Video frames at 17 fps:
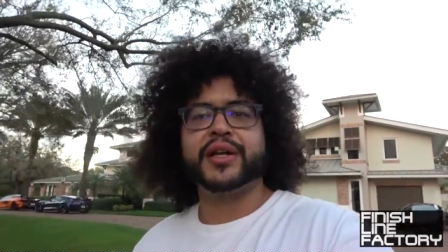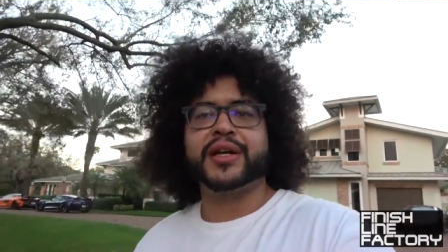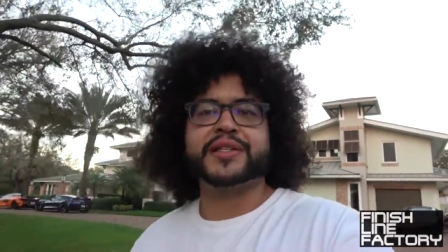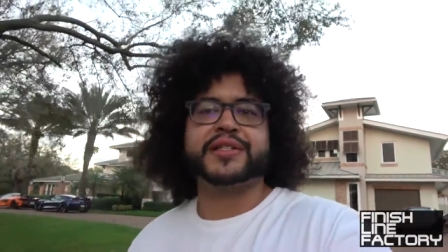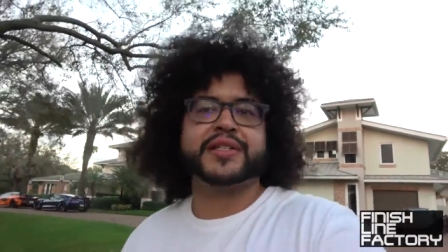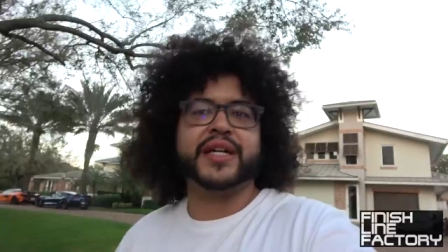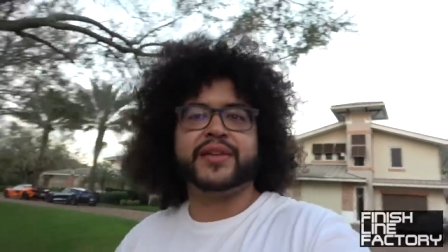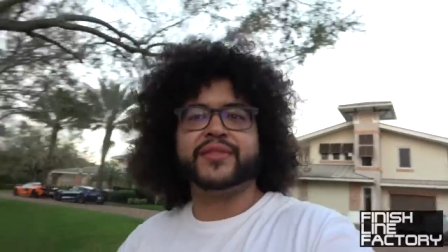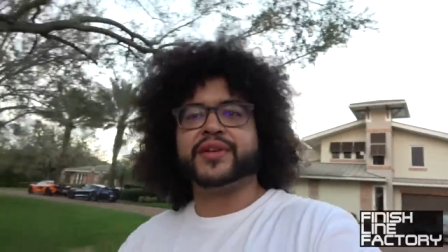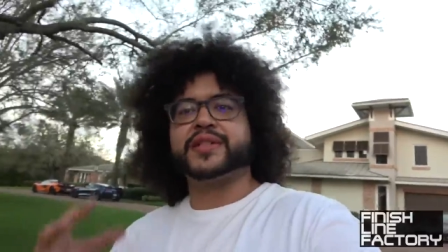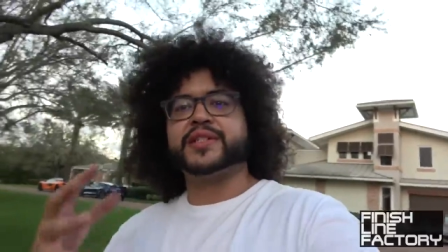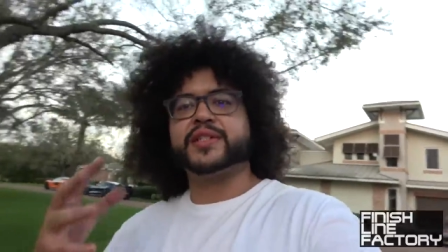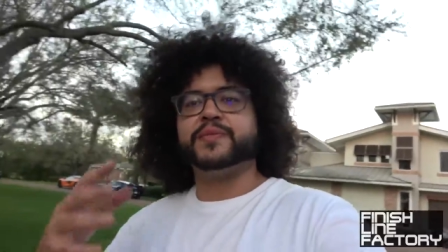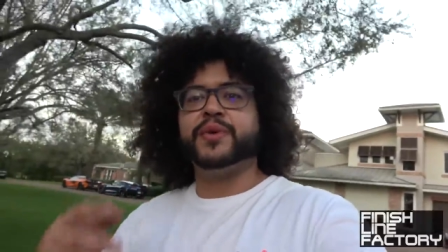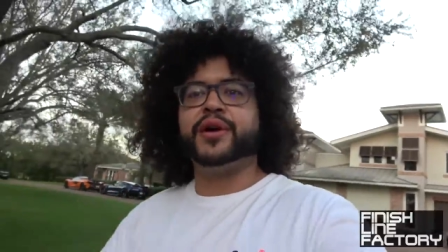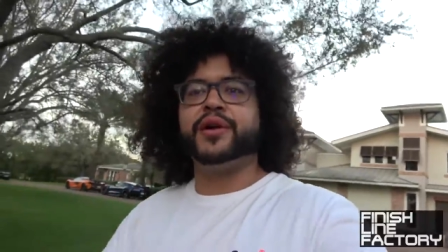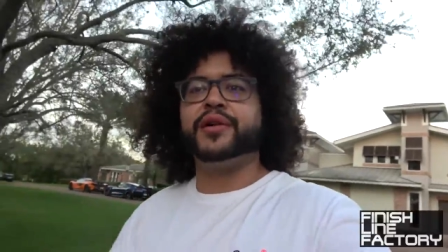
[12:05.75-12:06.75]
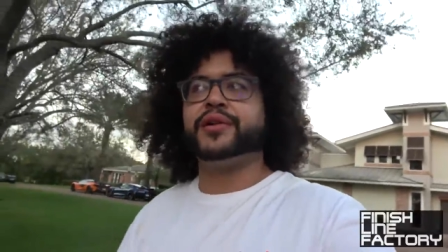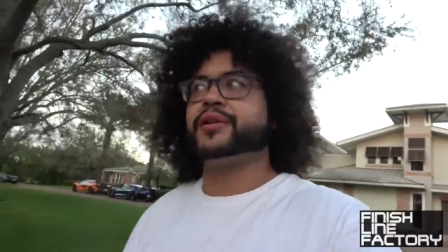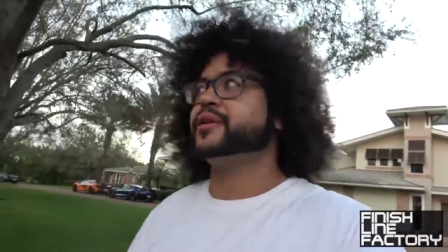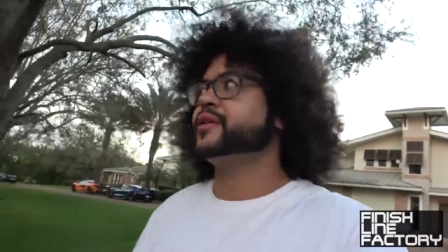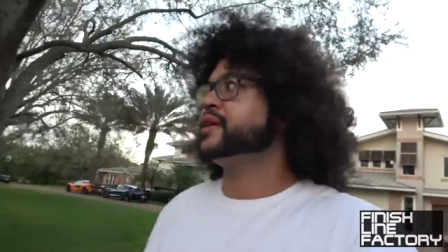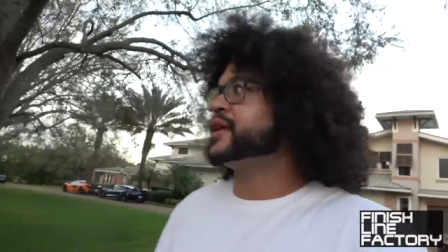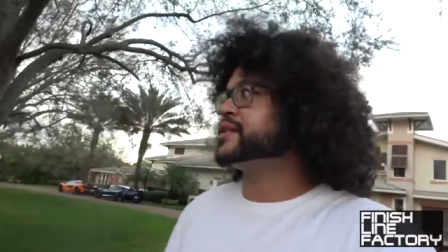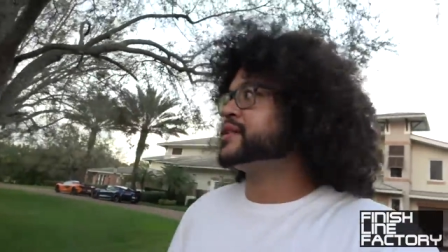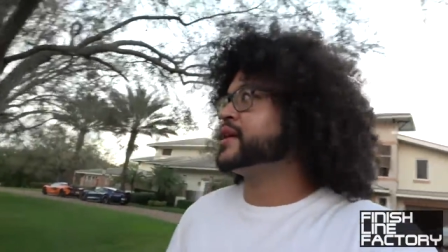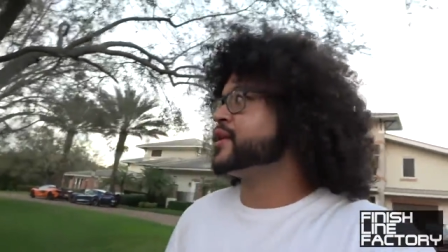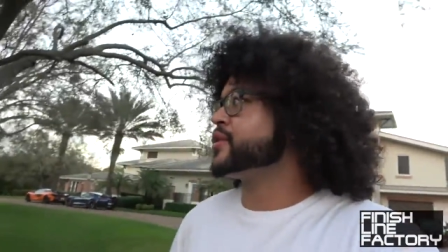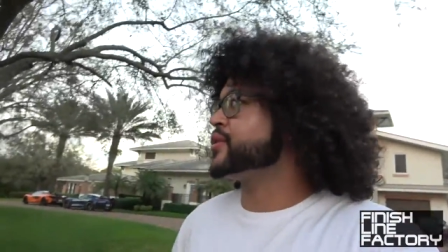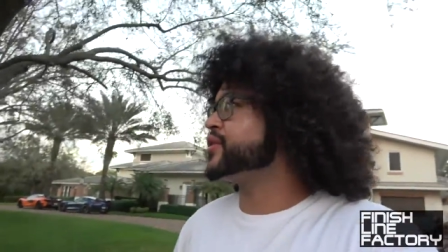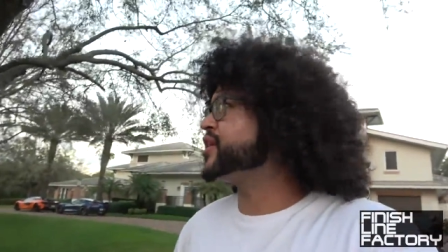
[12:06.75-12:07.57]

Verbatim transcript: I guess it's kind of like a small get together